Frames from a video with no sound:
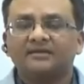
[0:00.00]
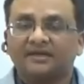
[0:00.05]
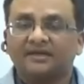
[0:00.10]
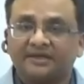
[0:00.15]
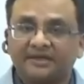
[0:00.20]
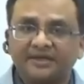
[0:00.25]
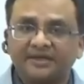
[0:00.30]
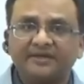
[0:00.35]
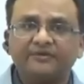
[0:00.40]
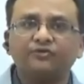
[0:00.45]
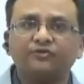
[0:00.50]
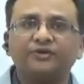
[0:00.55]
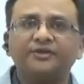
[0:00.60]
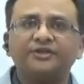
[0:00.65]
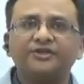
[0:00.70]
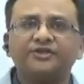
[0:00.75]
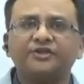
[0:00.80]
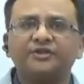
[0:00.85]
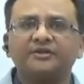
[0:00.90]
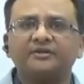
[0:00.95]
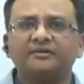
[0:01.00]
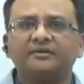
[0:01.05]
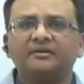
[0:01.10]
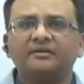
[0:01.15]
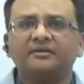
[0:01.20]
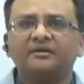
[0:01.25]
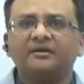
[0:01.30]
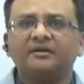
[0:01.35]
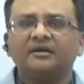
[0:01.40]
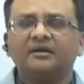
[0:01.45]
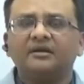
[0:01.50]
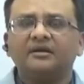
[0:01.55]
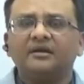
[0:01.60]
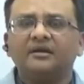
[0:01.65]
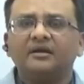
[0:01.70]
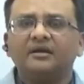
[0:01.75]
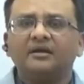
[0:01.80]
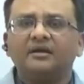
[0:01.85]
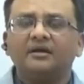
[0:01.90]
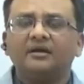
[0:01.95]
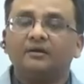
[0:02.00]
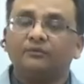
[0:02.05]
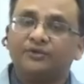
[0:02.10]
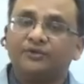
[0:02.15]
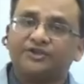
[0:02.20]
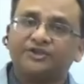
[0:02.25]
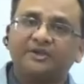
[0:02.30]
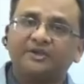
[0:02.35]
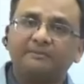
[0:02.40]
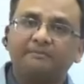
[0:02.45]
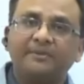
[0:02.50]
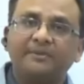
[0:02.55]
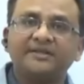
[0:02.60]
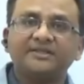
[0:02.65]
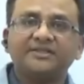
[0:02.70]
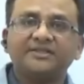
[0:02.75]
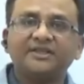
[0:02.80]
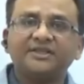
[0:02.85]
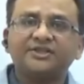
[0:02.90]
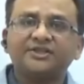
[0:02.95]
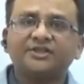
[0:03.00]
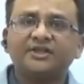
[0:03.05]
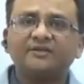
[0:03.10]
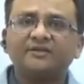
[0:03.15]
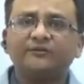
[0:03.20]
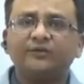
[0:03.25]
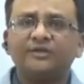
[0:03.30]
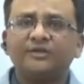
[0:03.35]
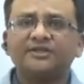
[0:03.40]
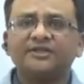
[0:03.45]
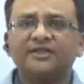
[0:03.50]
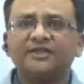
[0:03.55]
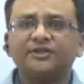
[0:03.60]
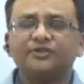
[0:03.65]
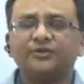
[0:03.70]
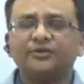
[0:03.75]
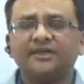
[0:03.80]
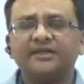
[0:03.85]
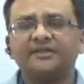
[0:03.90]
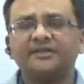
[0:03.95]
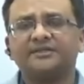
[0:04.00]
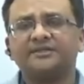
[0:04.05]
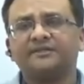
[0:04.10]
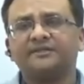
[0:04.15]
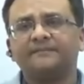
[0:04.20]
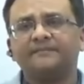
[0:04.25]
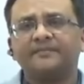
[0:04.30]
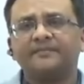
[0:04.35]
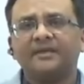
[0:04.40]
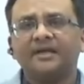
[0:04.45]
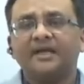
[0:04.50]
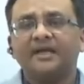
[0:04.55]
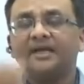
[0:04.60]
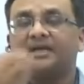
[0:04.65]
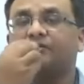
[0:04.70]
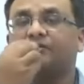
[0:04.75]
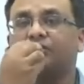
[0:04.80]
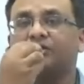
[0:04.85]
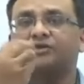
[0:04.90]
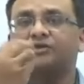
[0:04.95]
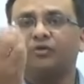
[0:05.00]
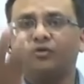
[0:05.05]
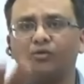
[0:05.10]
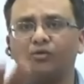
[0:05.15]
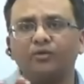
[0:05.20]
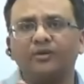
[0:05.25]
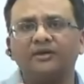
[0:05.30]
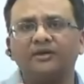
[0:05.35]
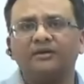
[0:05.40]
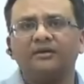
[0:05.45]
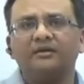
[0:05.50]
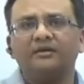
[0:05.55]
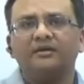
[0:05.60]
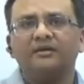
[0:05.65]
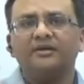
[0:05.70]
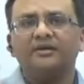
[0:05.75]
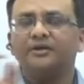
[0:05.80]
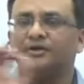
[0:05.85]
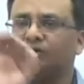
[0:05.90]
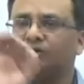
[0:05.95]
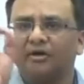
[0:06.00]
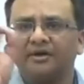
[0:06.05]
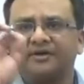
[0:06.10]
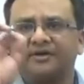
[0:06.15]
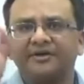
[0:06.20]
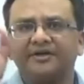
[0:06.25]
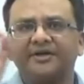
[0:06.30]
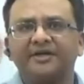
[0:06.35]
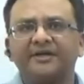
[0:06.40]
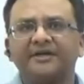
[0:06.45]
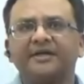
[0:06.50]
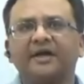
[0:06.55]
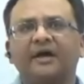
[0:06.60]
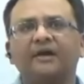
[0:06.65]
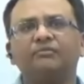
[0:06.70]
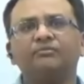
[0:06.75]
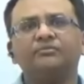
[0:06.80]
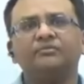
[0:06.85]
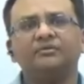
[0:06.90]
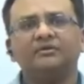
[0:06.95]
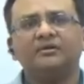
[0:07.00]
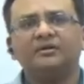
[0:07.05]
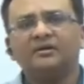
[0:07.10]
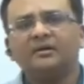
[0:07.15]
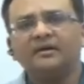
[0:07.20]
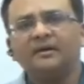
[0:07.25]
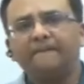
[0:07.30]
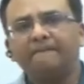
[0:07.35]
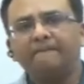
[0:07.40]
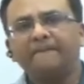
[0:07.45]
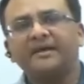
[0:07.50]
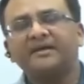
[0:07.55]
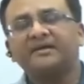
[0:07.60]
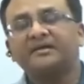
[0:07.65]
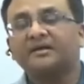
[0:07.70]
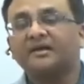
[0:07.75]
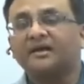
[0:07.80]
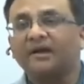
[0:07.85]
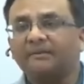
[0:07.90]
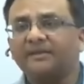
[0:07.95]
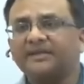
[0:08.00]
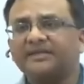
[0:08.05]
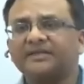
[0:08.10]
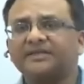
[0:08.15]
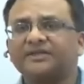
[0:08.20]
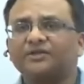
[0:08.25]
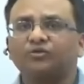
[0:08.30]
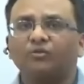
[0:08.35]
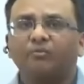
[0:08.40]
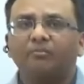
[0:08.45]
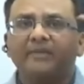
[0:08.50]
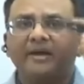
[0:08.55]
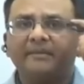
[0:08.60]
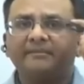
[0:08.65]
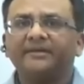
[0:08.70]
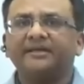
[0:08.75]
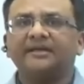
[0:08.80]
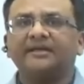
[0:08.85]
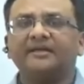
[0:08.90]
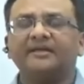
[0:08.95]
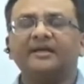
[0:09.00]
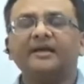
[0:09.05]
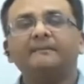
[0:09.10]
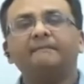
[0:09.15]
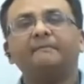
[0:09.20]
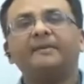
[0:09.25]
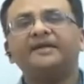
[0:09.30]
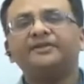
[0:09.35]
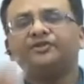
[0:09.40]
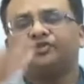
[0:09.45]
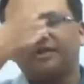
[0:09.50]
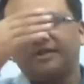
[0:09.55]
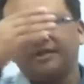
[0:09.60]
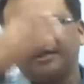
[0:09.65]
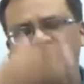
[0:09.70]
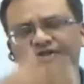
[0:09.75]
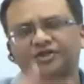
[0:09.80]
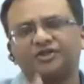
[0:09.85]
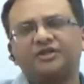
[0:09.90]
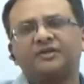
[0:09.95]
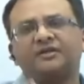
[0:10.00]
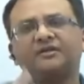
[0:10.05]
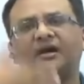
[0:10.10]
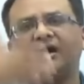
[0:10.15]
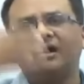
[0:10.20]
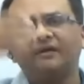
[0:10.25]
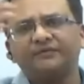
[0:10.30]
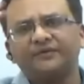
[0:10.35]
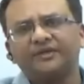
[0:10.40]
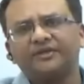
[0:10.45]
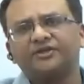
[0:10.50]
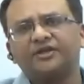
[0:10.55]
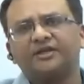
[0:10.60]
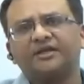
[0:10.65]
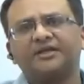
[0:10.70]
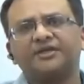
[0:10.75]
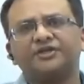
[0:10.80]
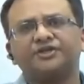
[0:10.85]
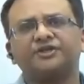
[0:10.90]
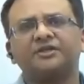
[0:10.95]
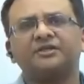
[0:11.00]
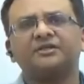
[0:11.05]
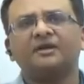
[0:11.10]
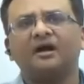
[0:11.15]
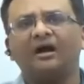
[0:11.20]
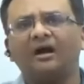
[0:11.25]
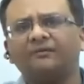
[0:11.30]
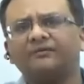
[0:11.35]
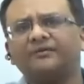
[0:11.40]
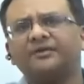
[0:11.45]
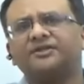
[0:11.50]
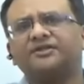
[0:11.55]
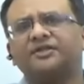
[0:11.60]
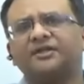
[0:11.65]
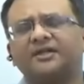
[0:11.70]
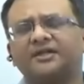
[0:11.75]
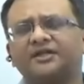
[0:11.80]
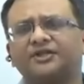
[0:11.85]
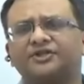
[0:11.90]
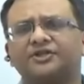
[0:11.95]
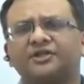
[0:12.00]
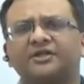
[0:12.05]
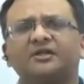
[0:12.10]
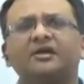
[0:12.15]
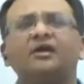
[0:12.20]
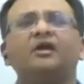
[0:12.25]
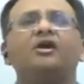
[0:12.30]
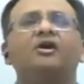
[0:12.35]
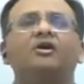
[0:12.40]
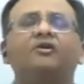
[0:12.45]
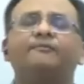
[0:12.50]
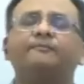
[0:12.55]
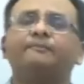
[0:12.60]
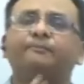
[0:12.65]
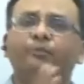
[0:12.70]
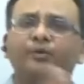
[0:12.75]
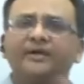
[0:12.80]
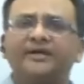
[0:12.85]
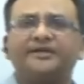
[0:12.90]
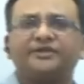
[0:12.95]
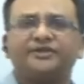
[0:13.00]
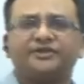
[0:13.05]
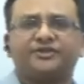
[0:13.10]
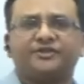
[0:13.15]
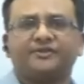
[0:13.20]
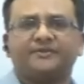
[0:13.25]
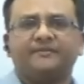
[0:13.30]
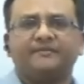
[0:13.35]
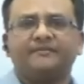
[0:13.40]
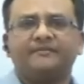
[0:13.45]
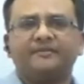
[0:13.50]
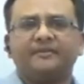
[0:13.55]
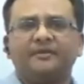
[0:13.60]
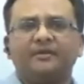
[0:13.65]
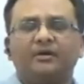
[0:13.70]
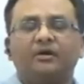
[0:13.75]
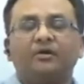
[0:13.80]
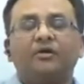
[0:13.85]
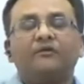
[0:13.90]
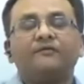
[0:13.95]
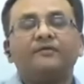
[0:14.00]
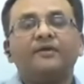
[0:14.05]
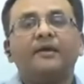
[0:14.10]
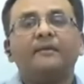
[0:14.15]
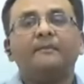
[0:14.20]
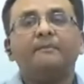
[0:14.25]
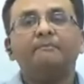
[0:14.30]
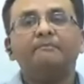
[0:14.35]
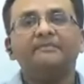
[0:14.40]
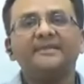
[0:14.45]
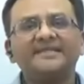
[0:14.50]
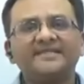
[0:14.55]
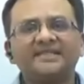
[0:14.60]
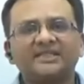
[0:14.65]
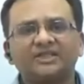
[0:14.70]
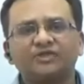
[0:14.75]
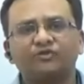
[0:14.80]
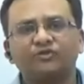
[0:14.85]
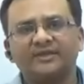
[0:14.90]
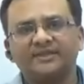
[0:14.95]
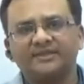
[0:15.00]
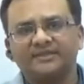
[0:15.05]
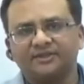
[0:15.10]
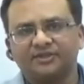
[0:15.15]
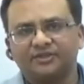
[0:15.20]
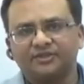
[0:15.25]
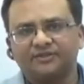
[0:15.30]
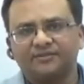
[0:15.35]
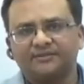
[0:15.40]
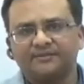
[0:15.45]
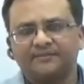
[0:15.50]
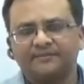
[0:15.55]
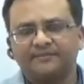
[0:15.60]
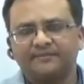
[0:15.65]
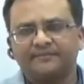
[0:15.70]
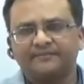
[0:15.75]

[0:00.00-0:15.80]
The great tradition, which persisted for centuries, it was oral, not written down, but committed to memory by generation after generation after generation of poets, of minstrels.